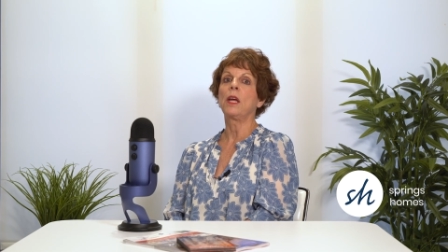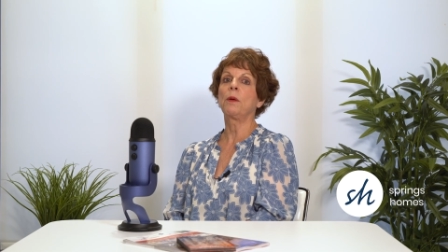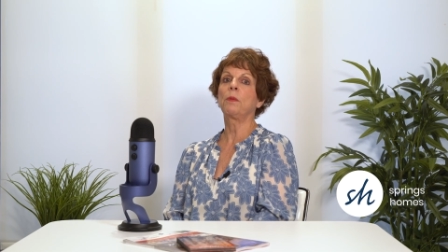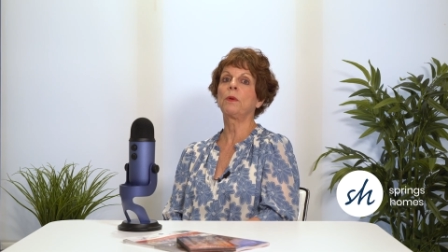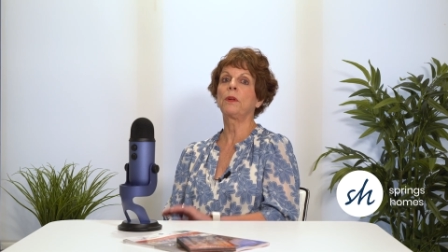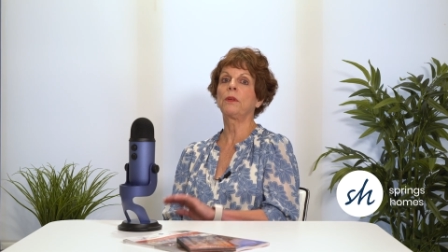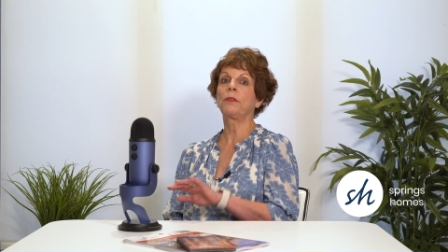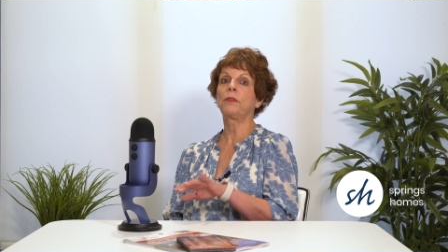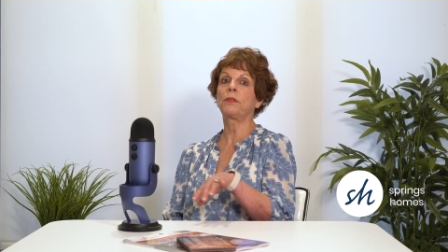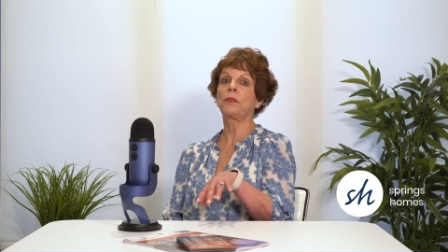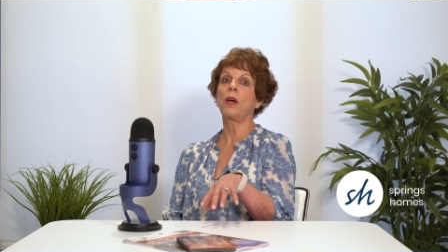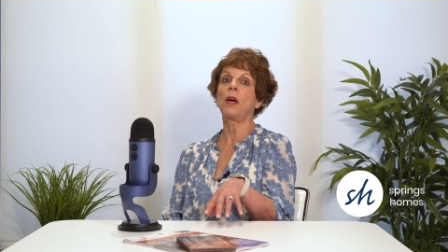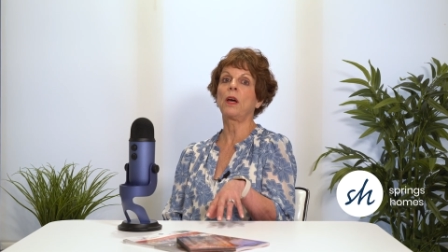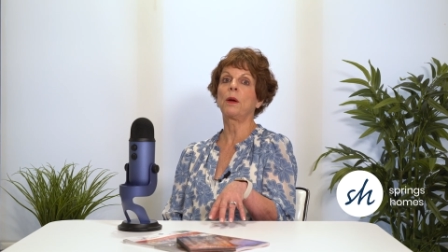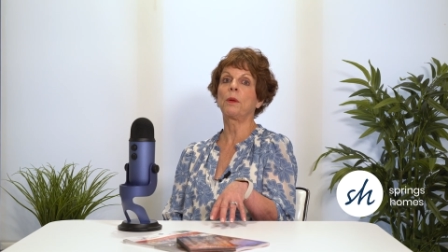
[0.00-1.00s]
it was
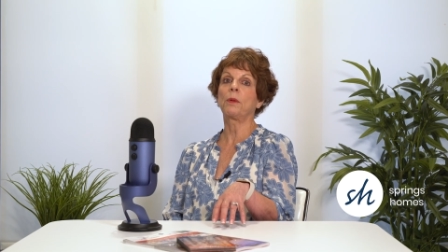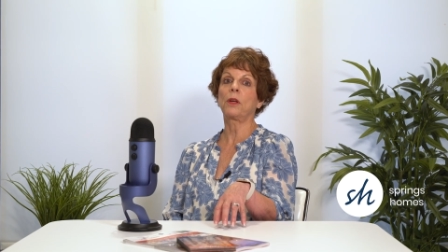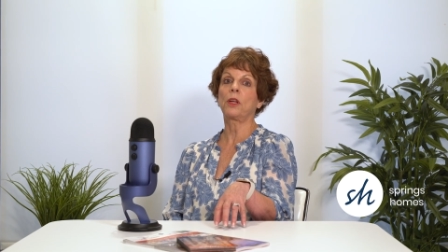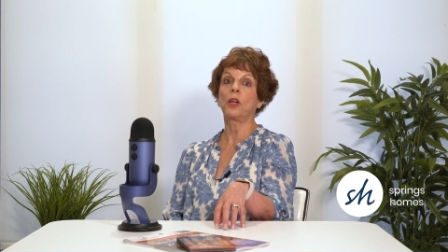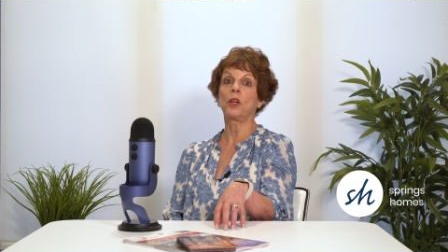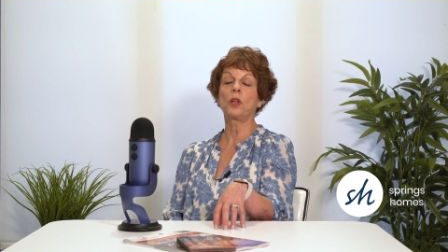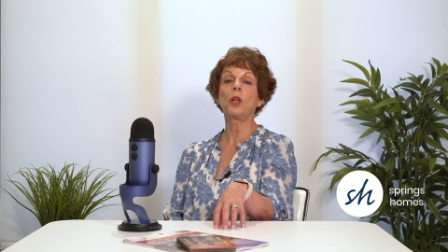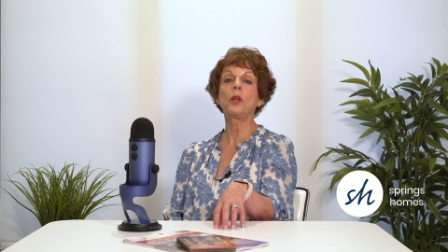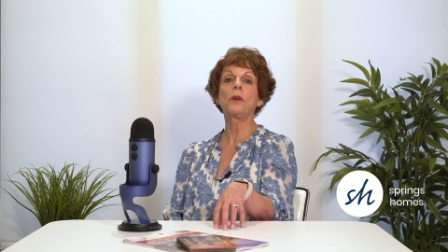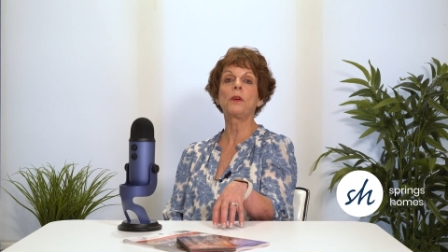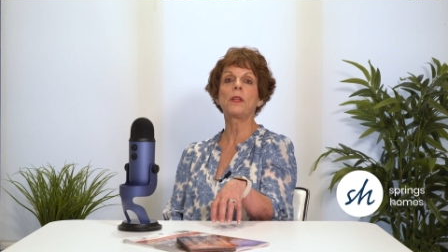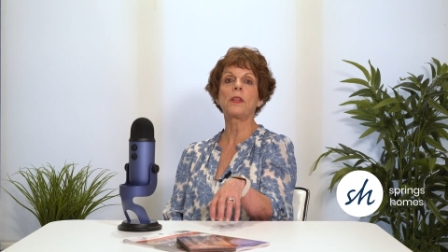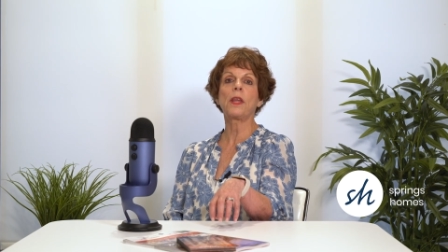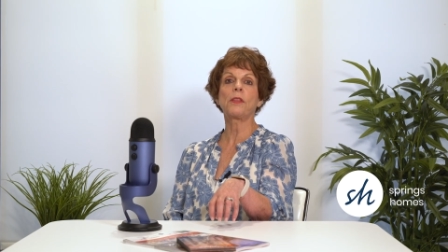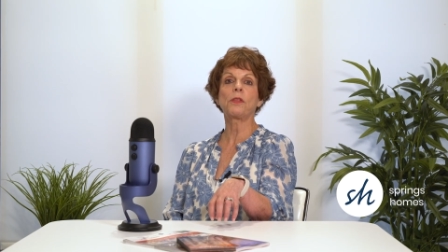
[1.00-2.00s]
uh,
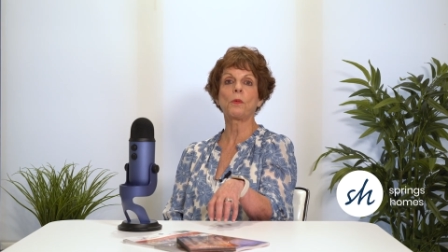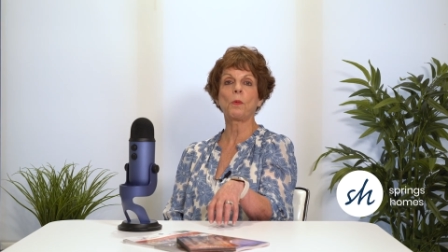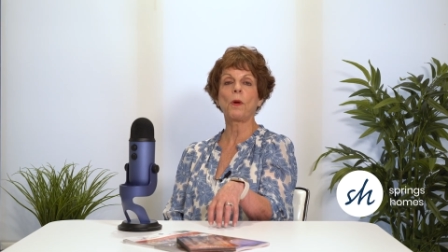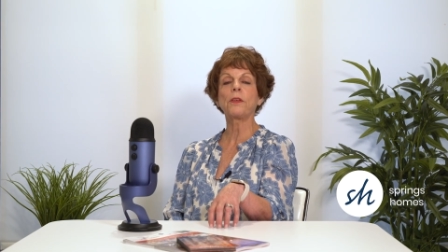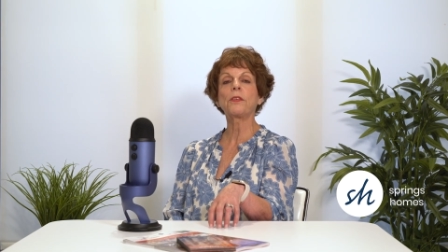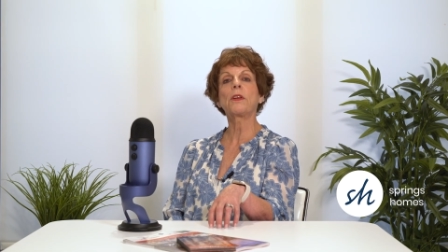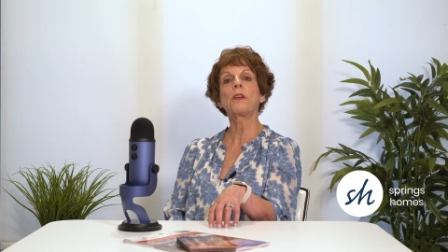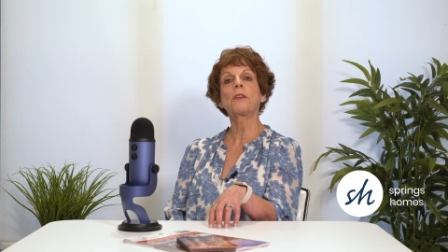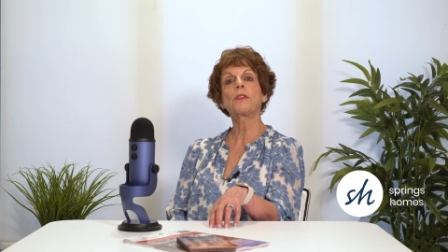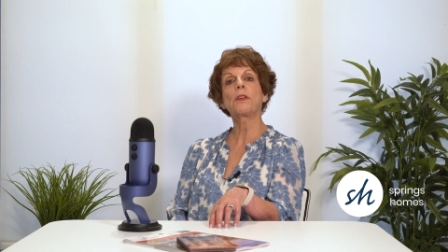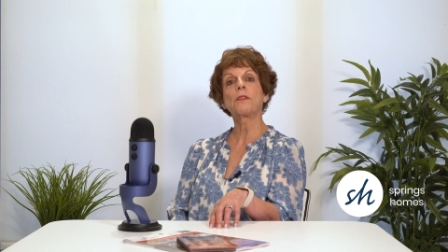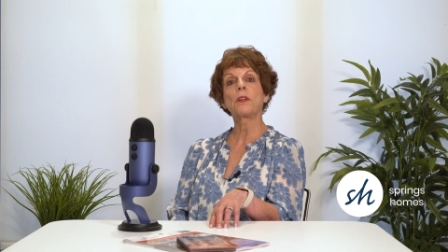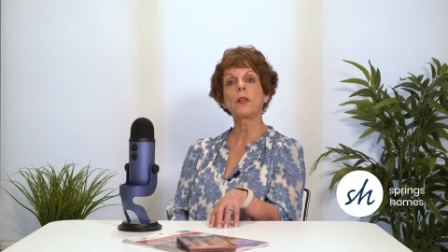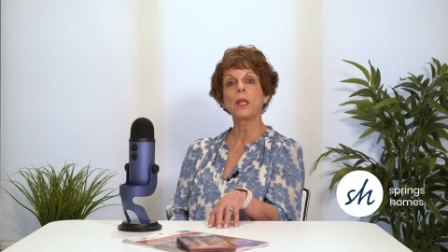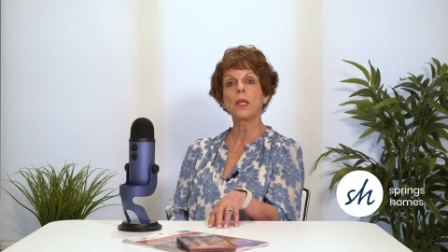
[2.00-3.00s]
concluded that the residents
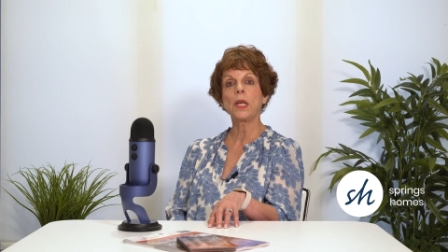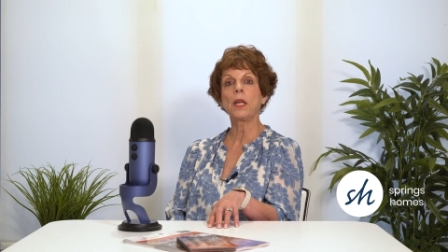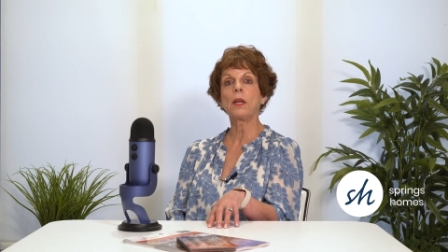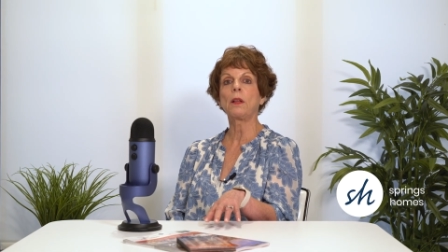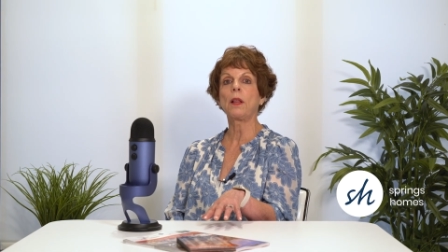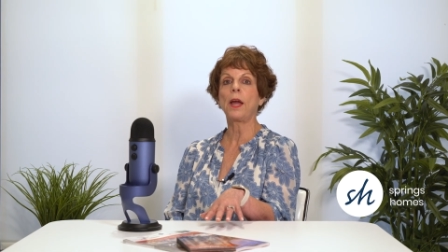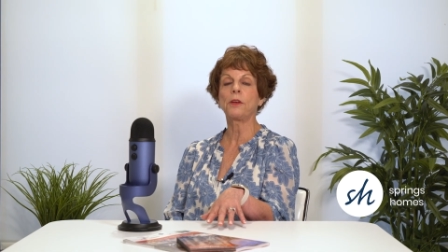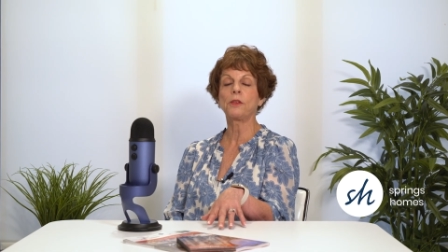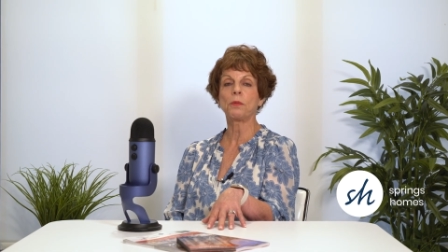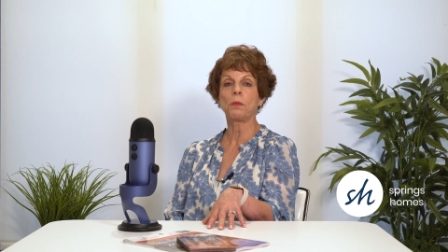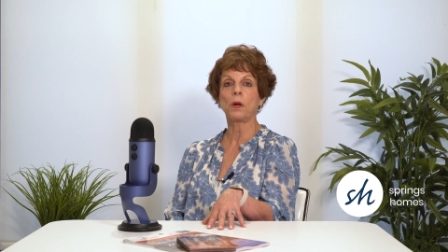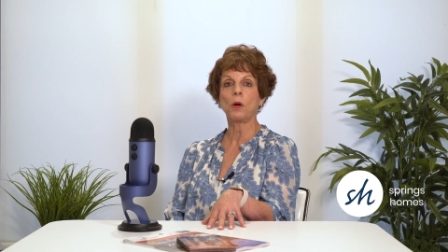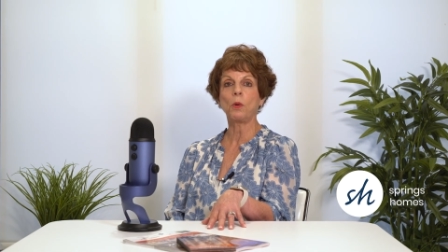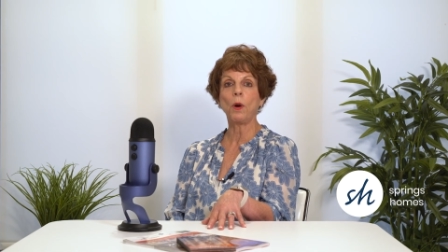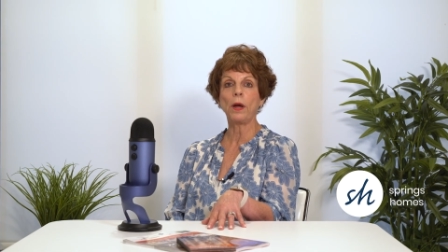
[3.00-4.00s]
of Glen Eagle had to
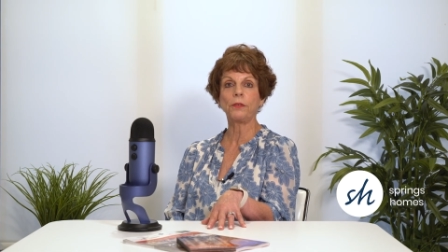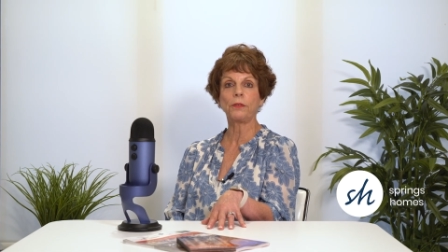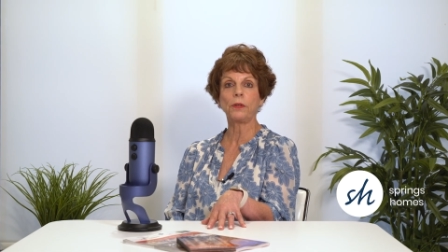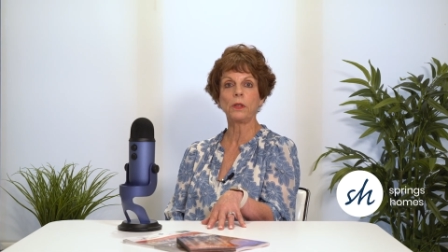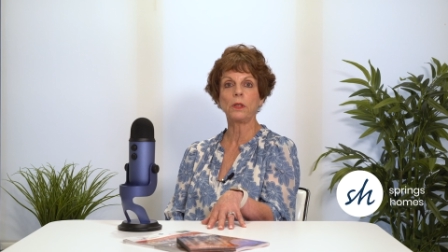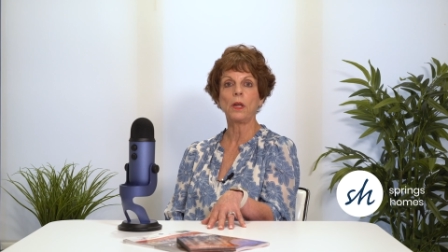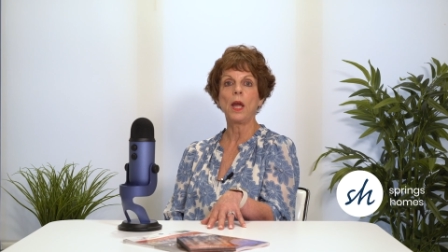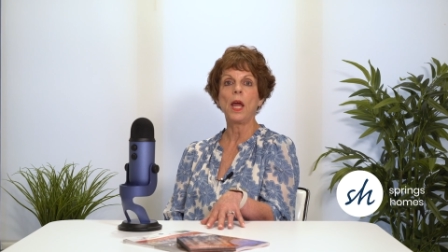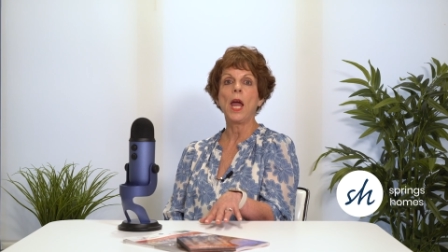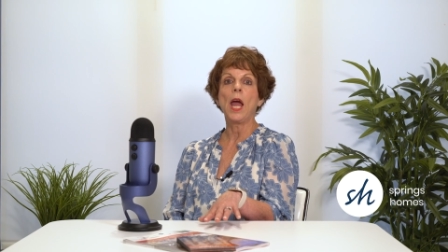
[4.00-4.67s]
request it.